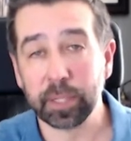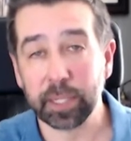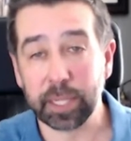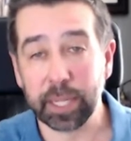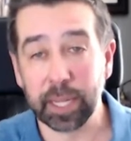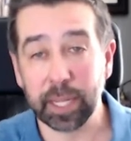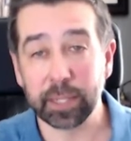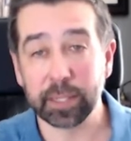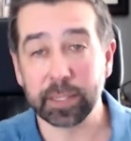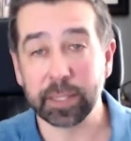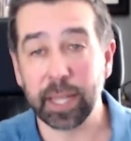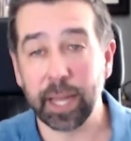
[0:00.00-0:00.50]

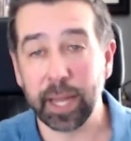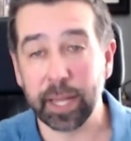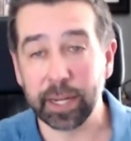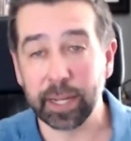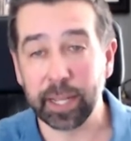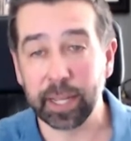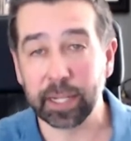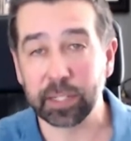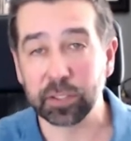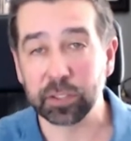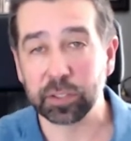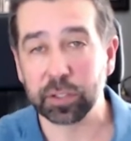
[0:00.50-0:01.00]
get that
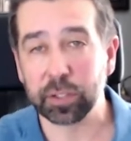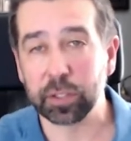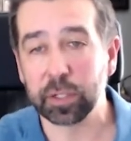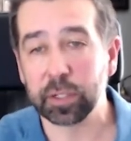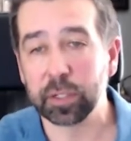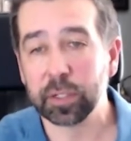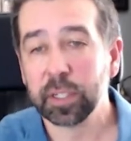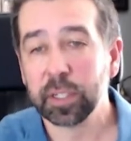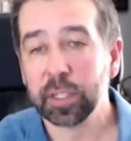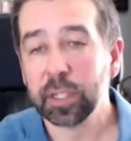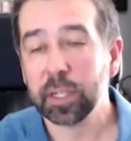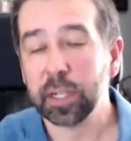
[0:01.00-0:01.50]

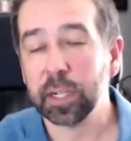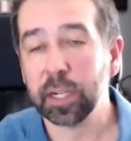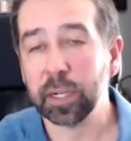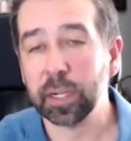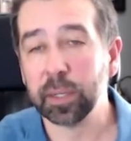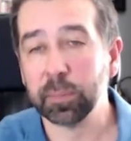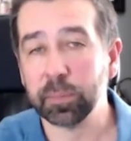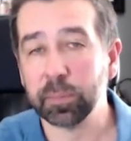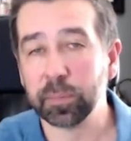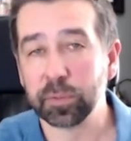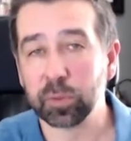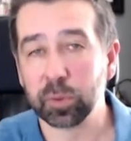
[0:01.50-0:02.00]
extra
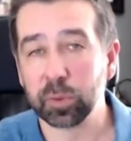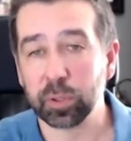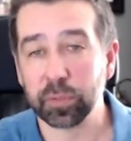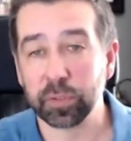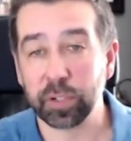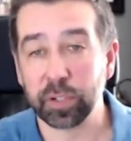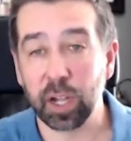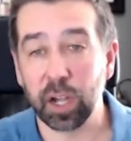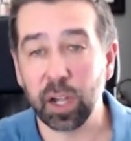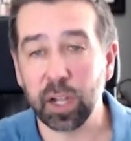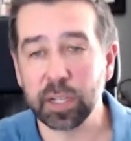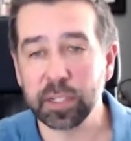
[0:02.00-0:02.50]
sort
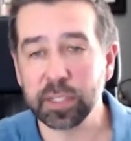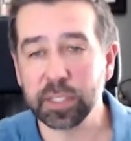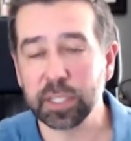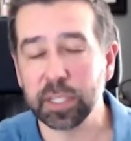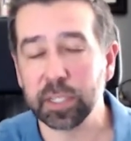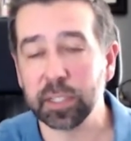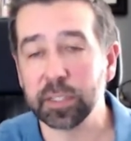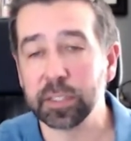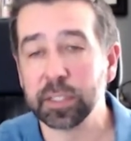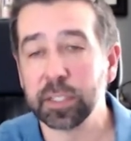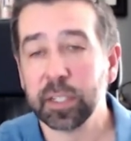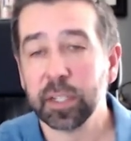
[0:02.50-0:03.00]
of
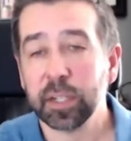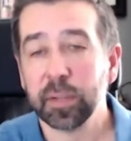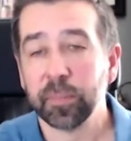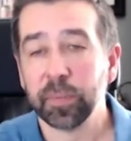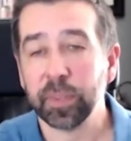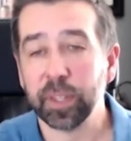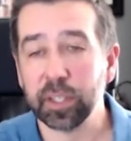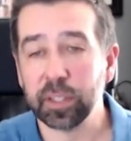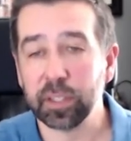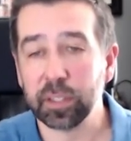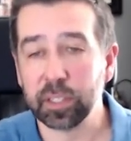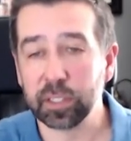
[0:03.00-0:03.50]
content,
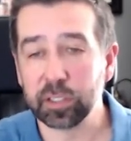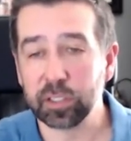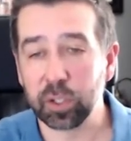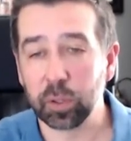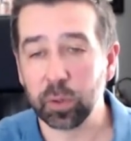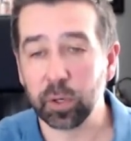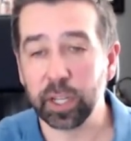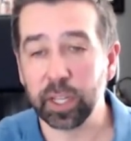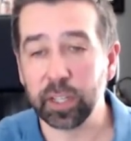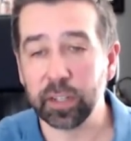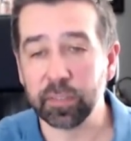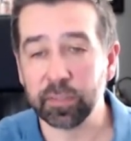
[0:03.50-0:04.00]
then let's
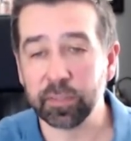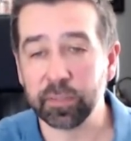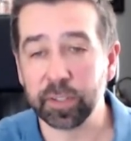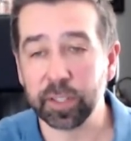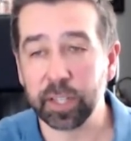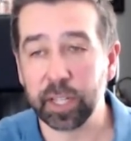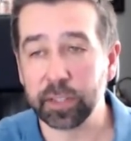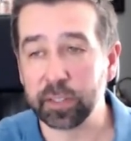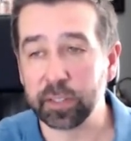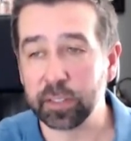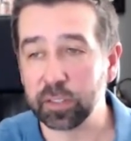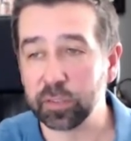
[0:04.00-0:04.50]
go ahead and fill
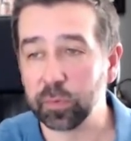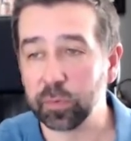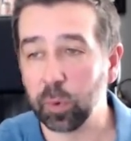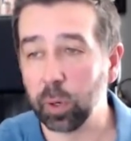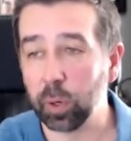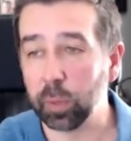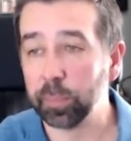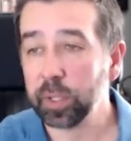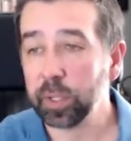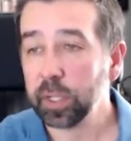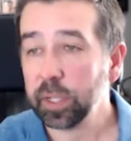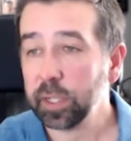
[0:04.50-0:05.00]
out this
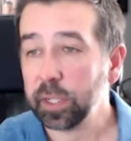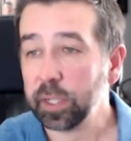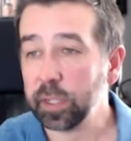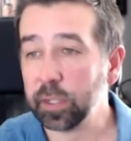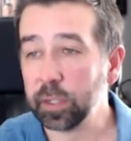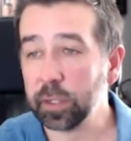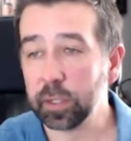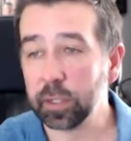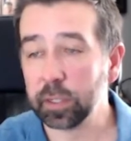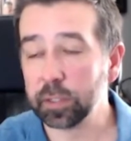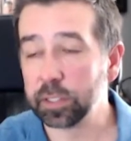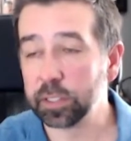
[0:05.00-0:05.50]
form.
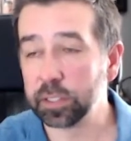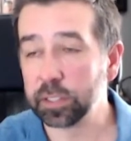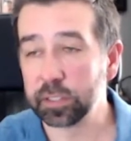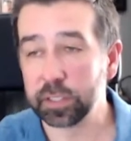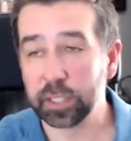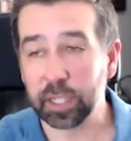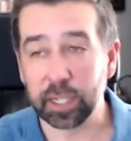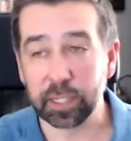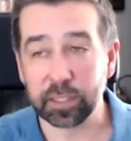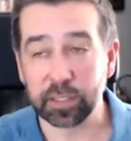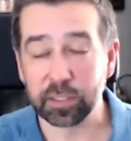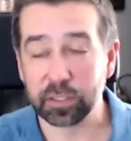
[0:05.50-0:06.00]
Here,
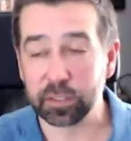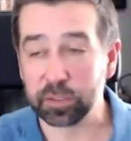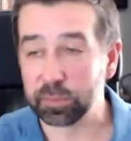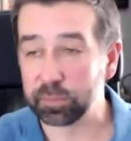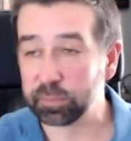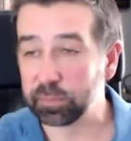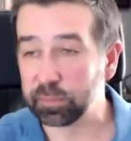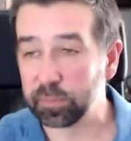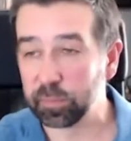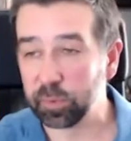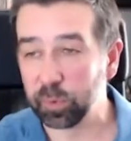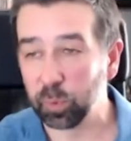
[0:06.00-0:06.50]
I
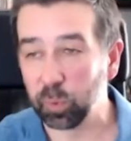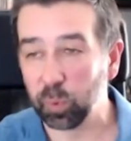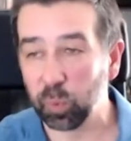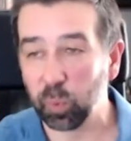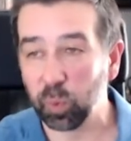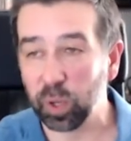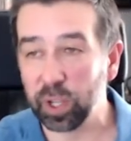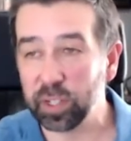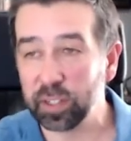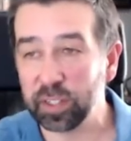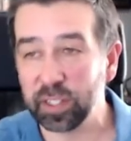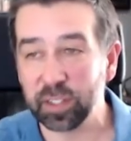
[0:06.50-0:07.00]
just
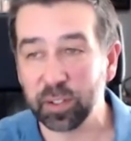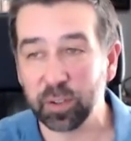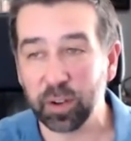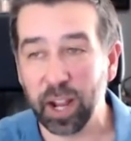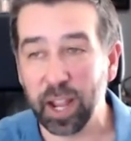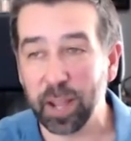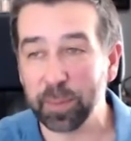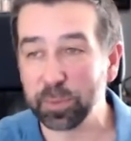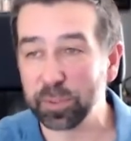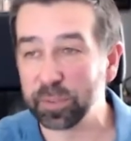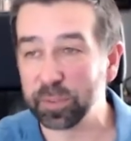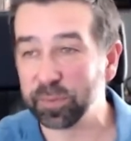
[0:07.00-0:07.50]
went and
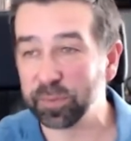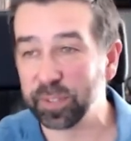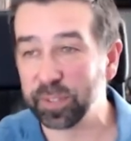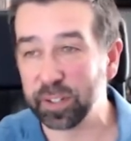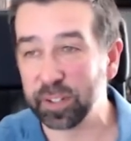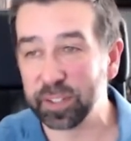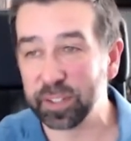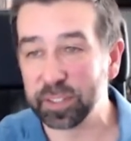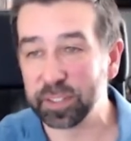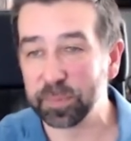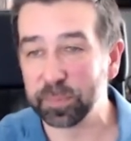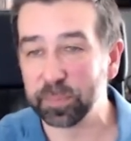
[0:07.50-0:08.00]
grabbed some
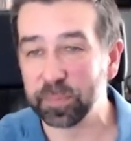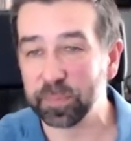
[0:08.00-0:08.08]
very,